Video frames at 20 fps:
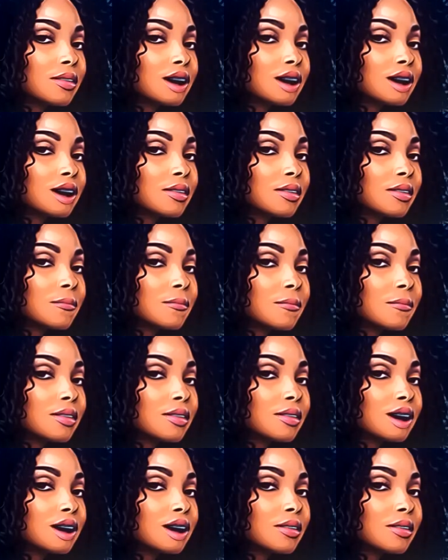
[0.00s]
Baby,
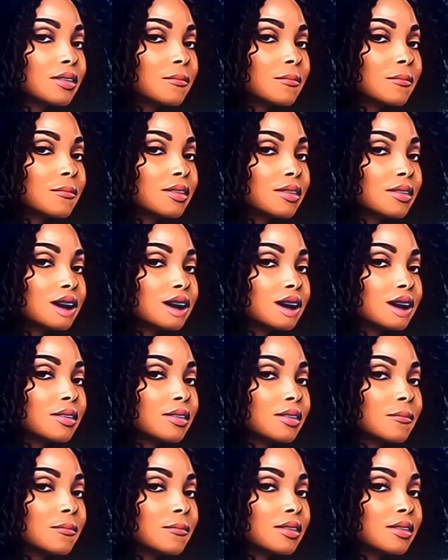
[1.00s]
break it down into
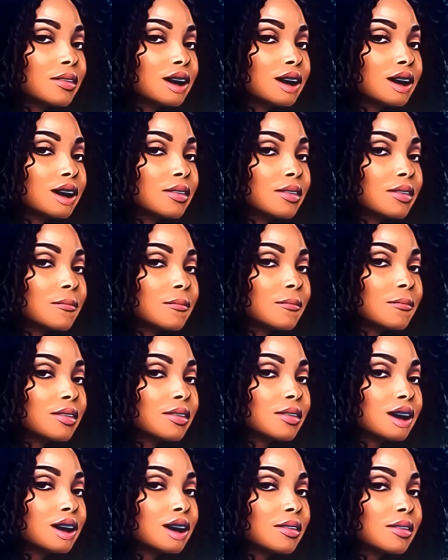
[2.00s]
small,
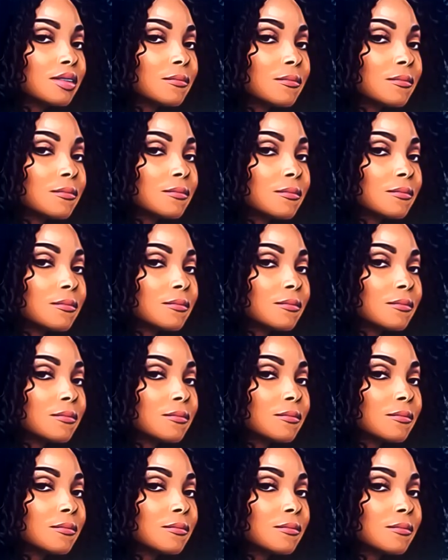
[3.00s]
unmarked bills
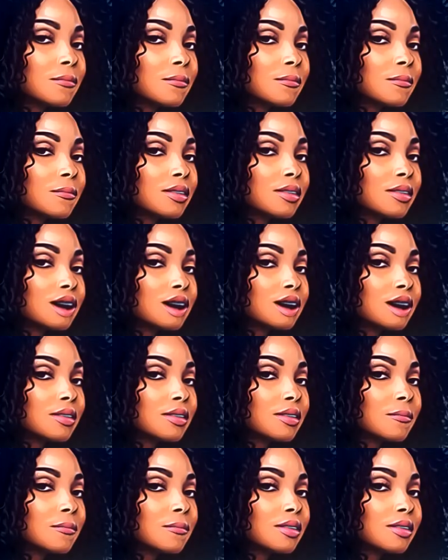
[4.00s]
so this lady can go on
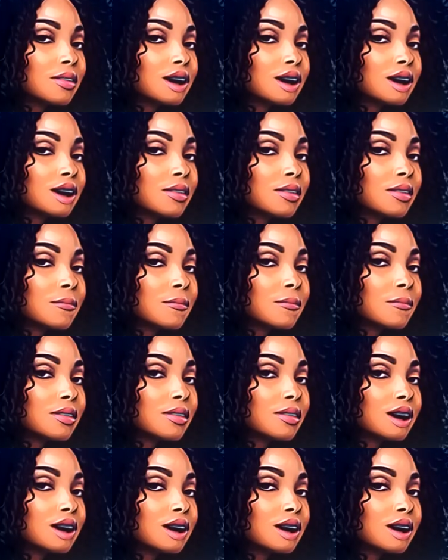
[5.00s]
about her business.